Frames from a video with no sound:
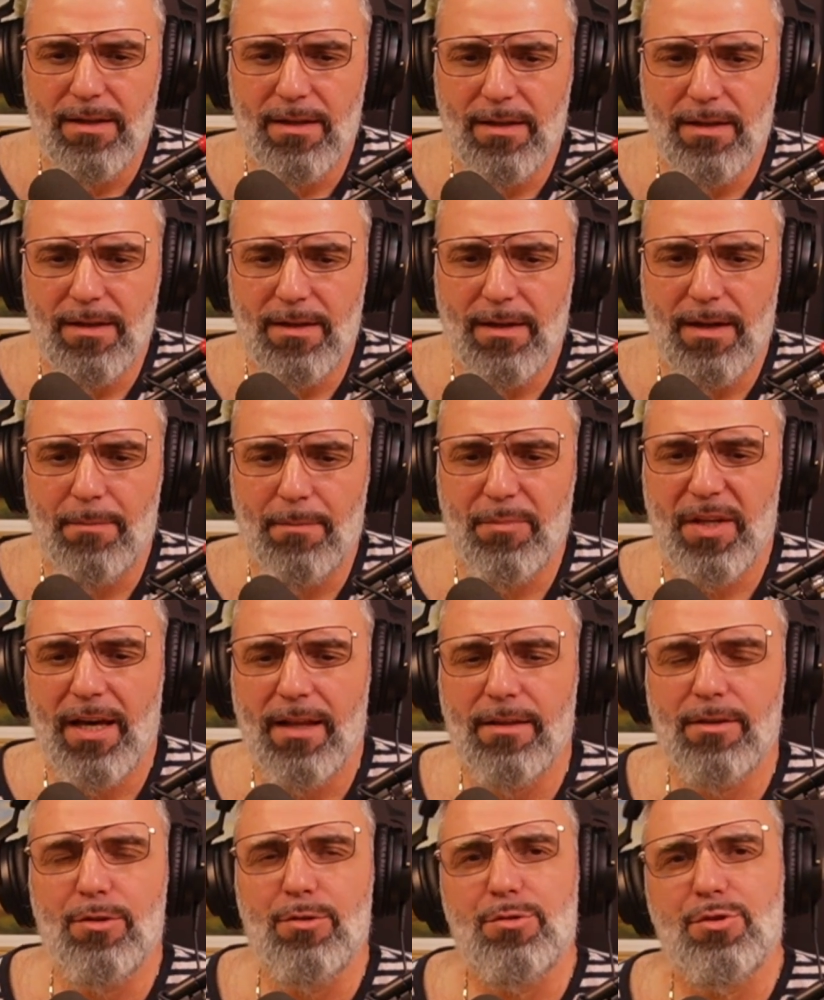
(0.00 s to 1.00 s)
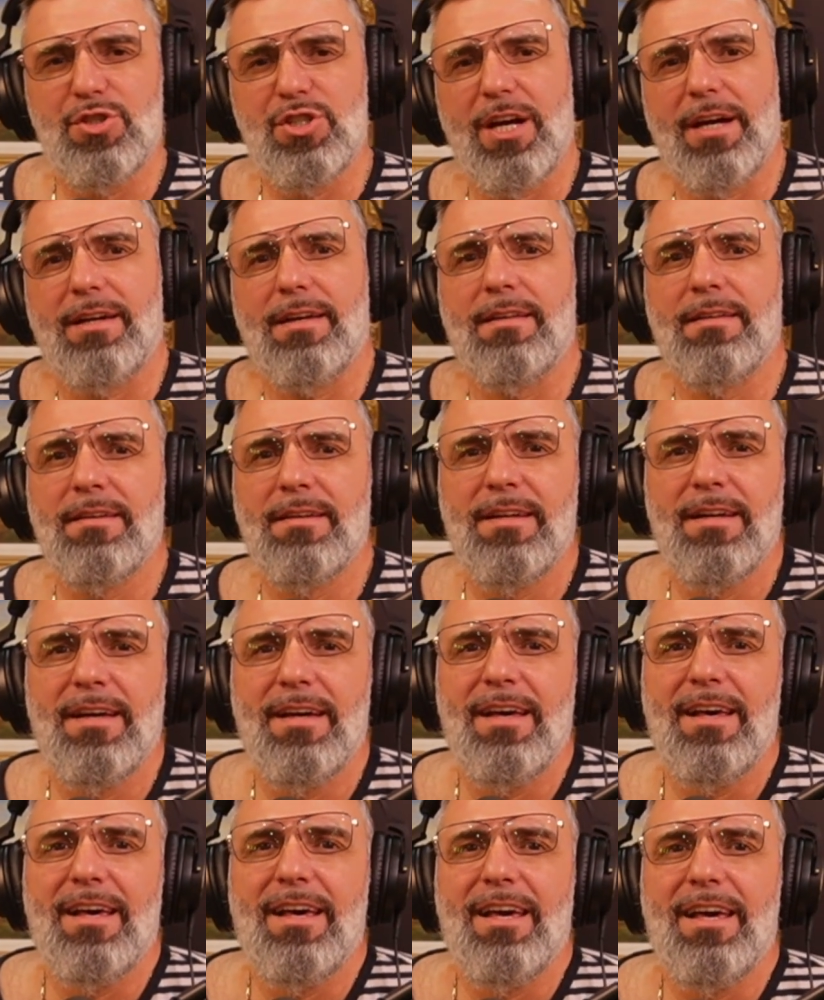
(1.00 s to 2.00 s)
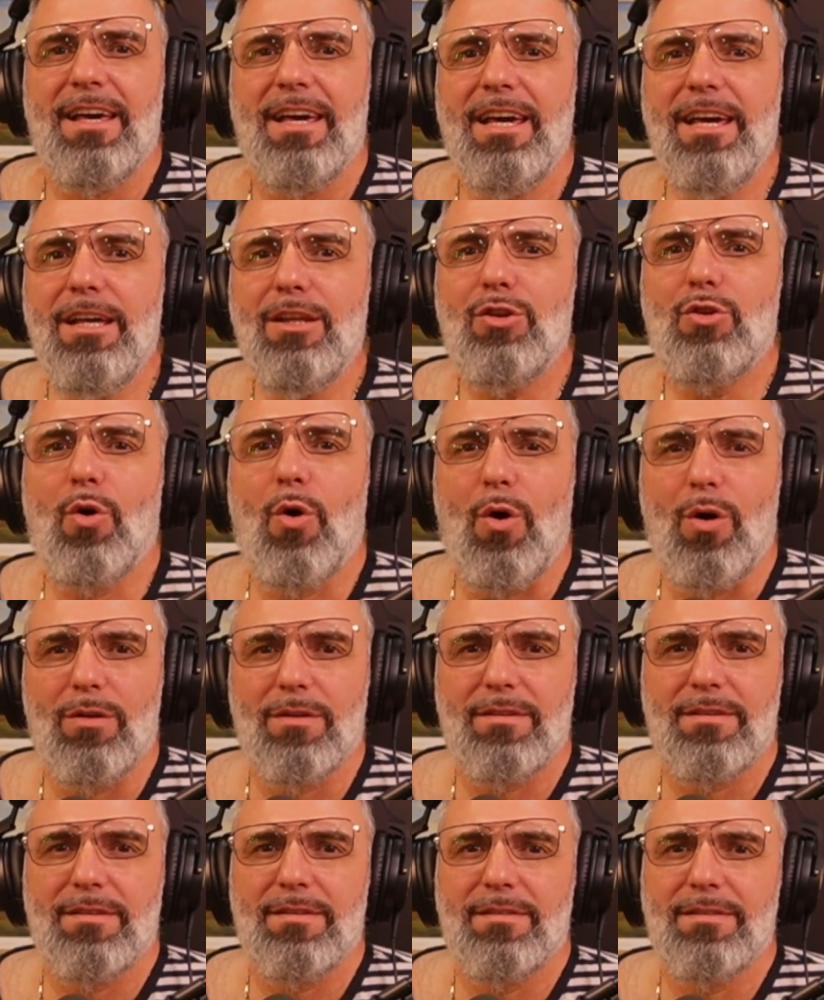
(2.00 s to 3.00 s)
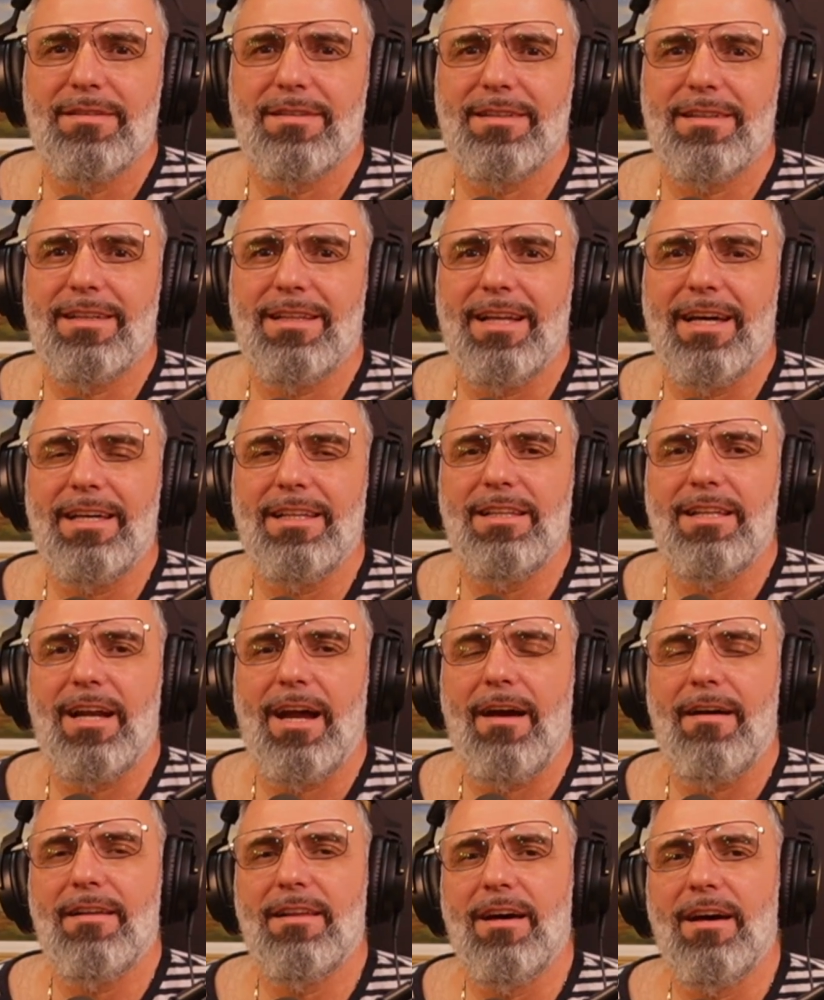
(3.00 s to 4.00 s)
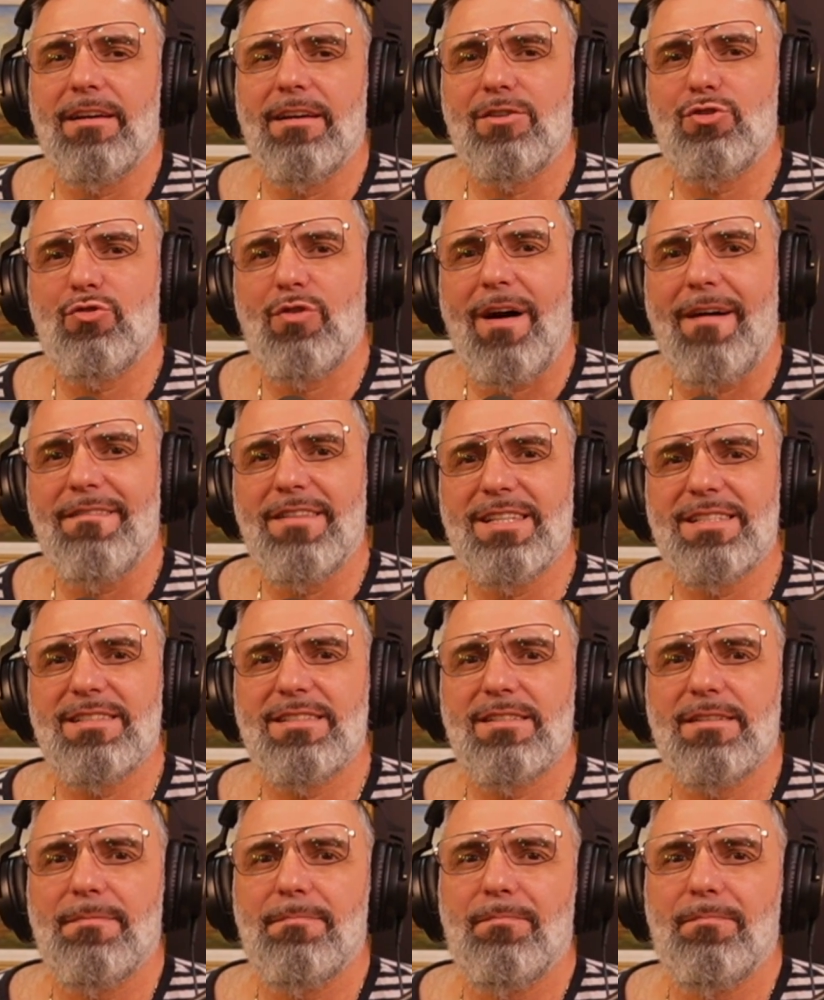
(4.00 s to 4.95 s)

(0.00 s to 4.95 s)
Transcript: I'm telling you, check it. He told Clay Travis,